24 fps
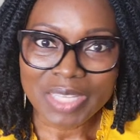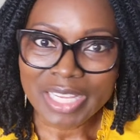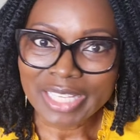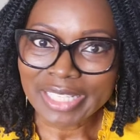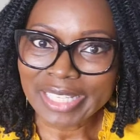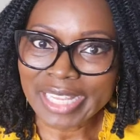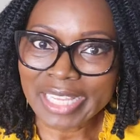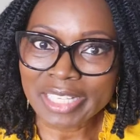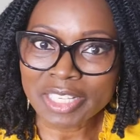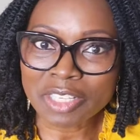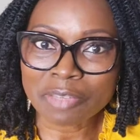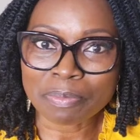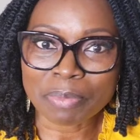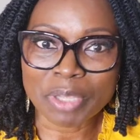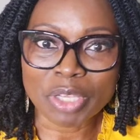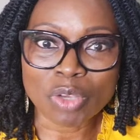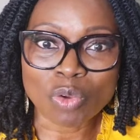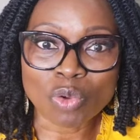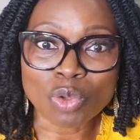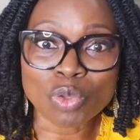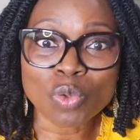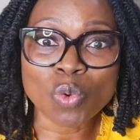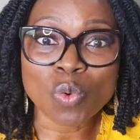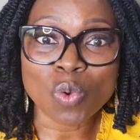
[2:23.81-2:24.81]
let it be
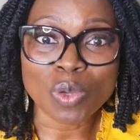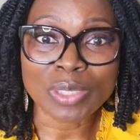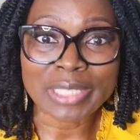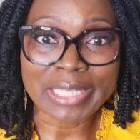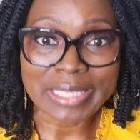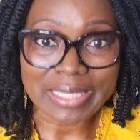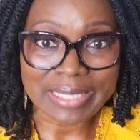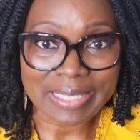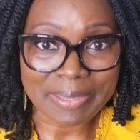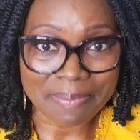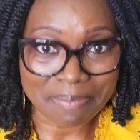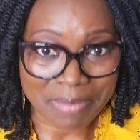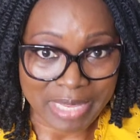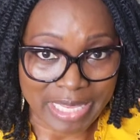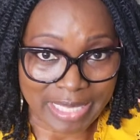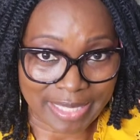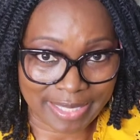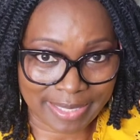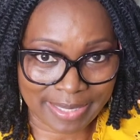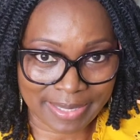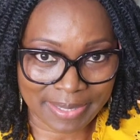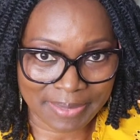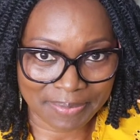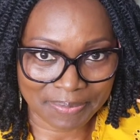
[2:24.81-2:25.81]
good quality
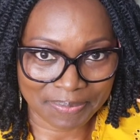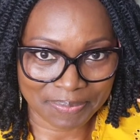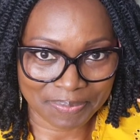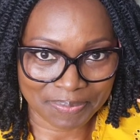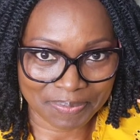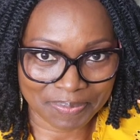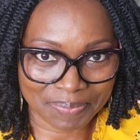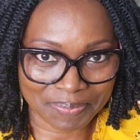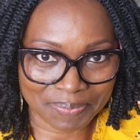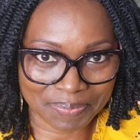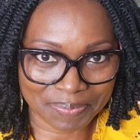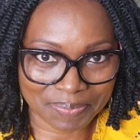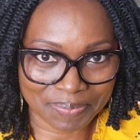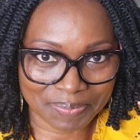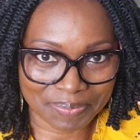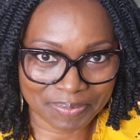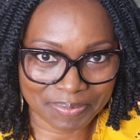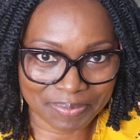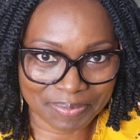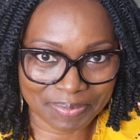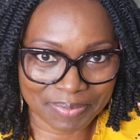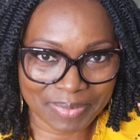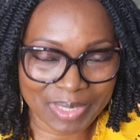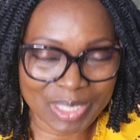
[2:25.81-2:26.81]
meat.
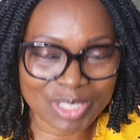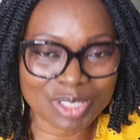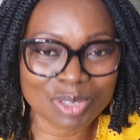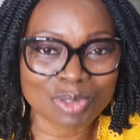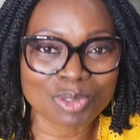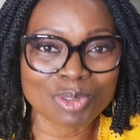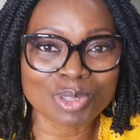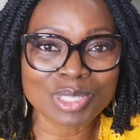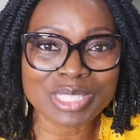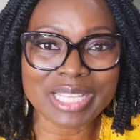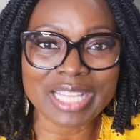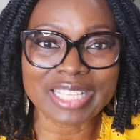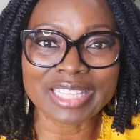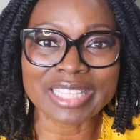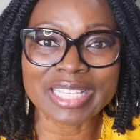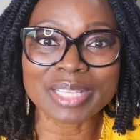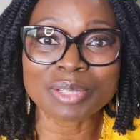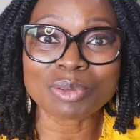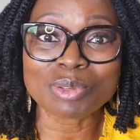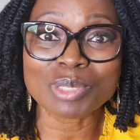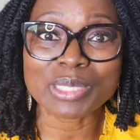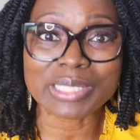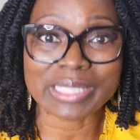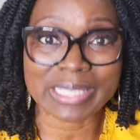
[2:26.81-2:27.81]
So those are
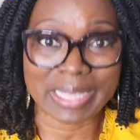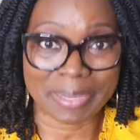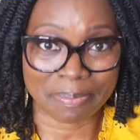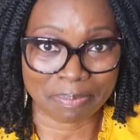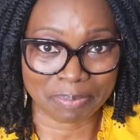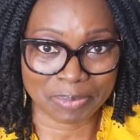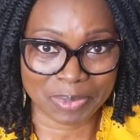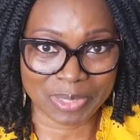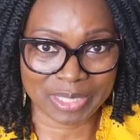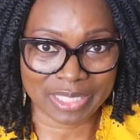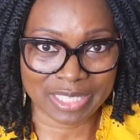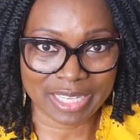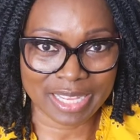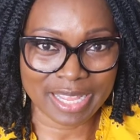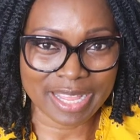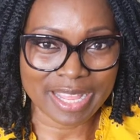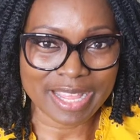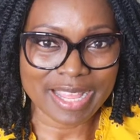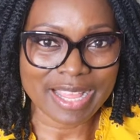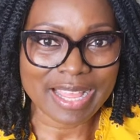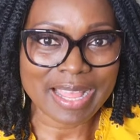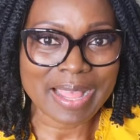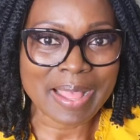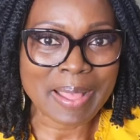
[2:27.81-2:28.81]
little steps.
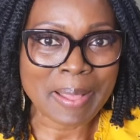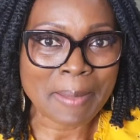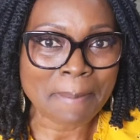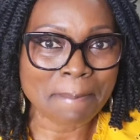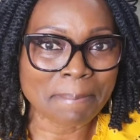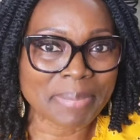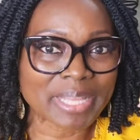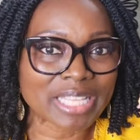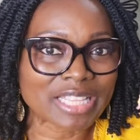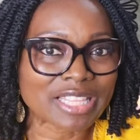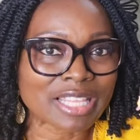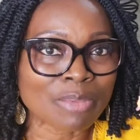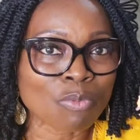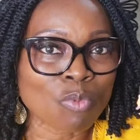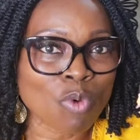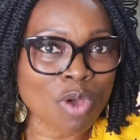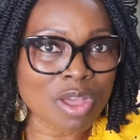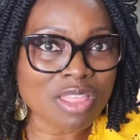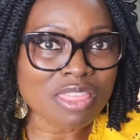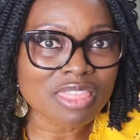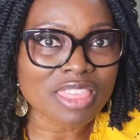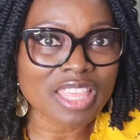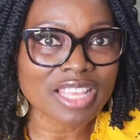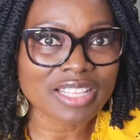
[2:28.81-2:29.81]
But the
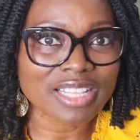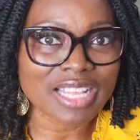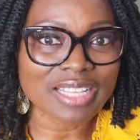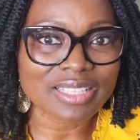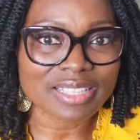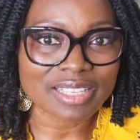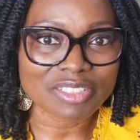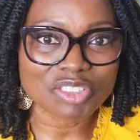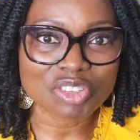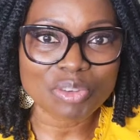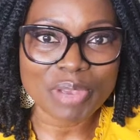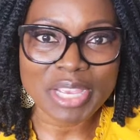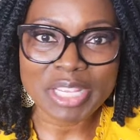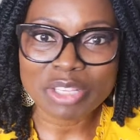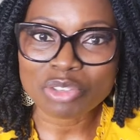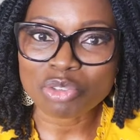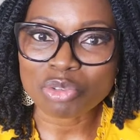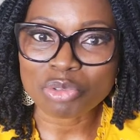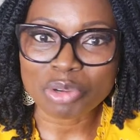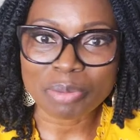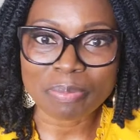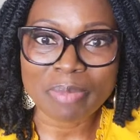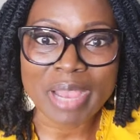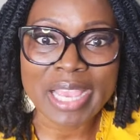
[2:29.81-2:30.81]
one thing that I try
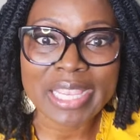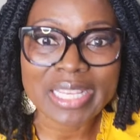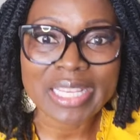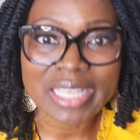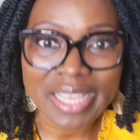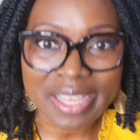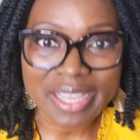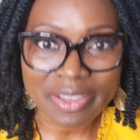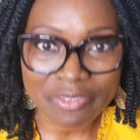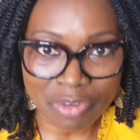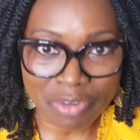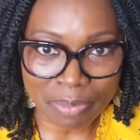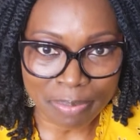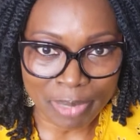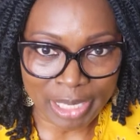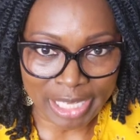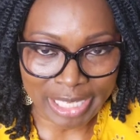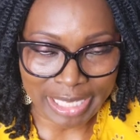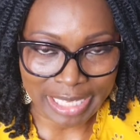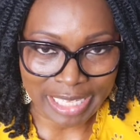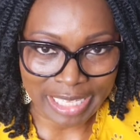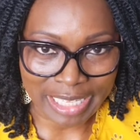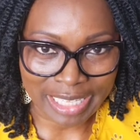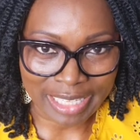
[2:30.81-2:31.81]
to remind
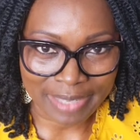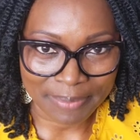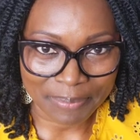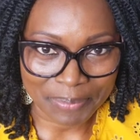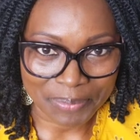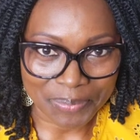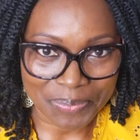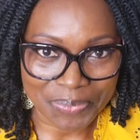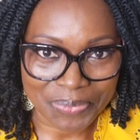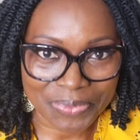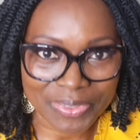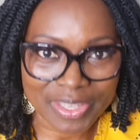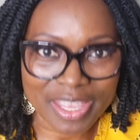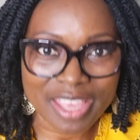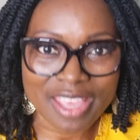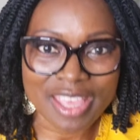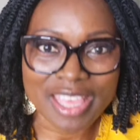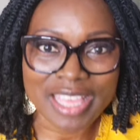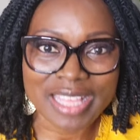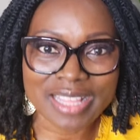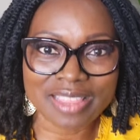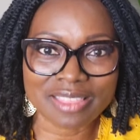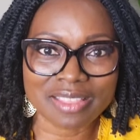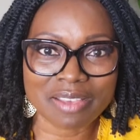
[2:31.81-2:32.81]
everybody,
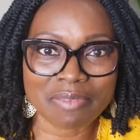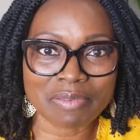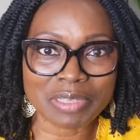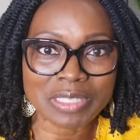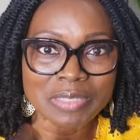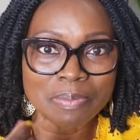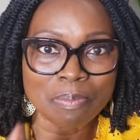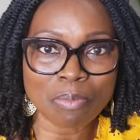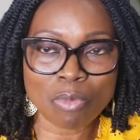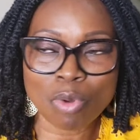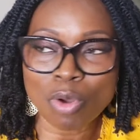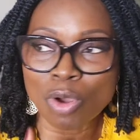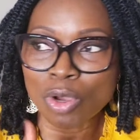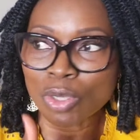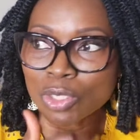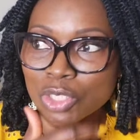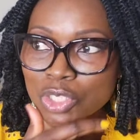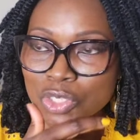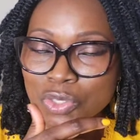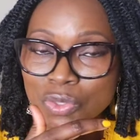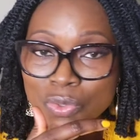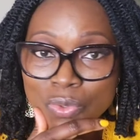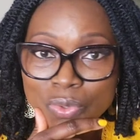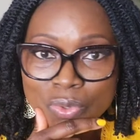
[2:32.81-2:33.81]
there is more
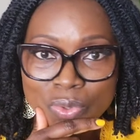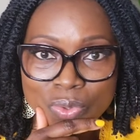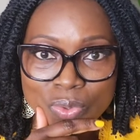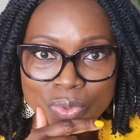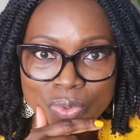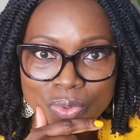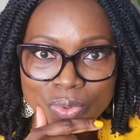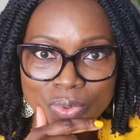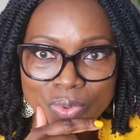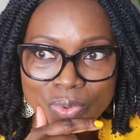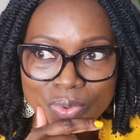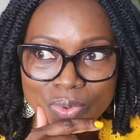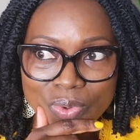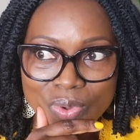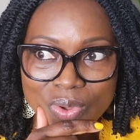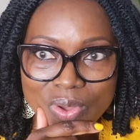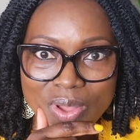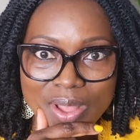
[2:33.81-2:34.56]
to